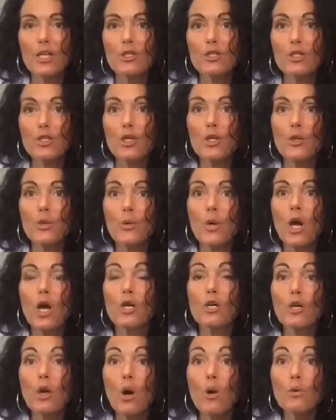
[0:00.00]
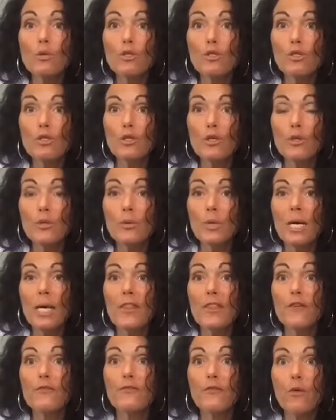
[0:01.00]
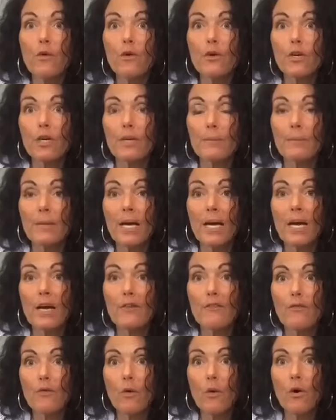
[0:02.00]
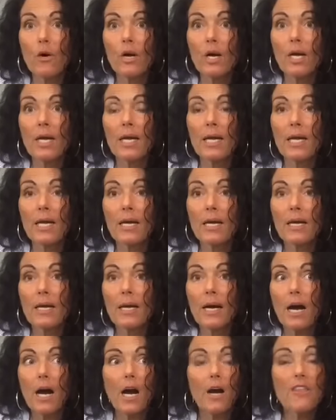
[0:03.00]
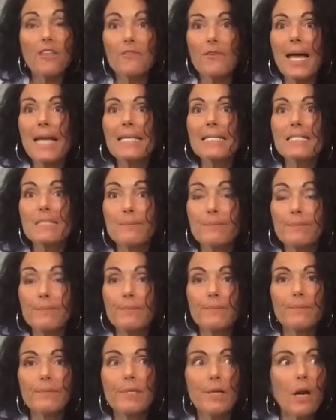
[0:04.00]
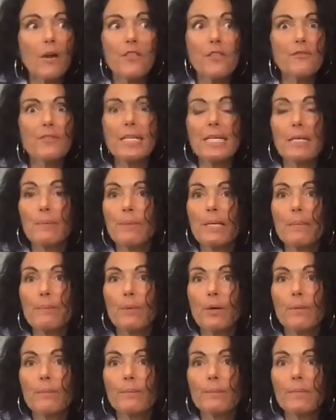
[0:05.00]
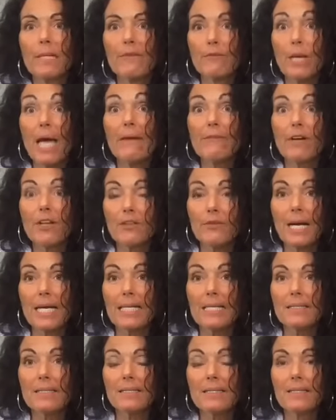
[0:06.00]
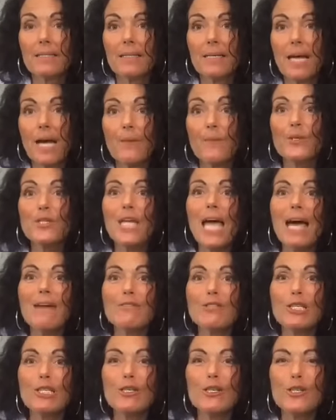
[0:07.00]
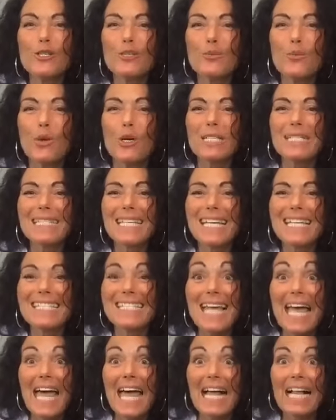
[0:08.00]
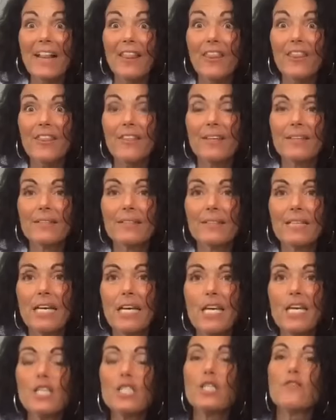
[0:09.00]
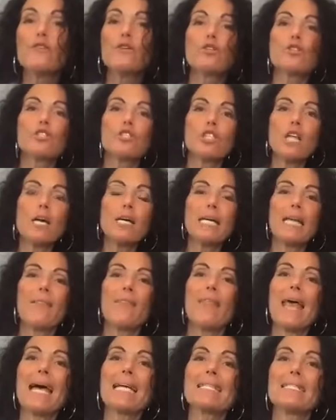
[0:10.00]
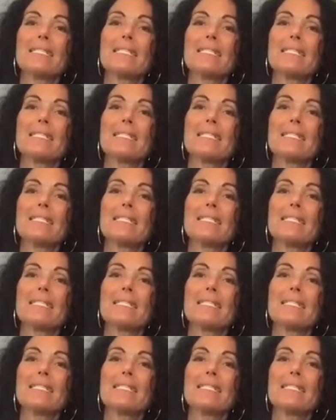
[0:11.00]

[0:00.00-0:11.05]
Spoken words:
to go to the forum for arthritis, you know, arthritic people, if you have arthritis. What you have to look towards is health. So if you're stuck in that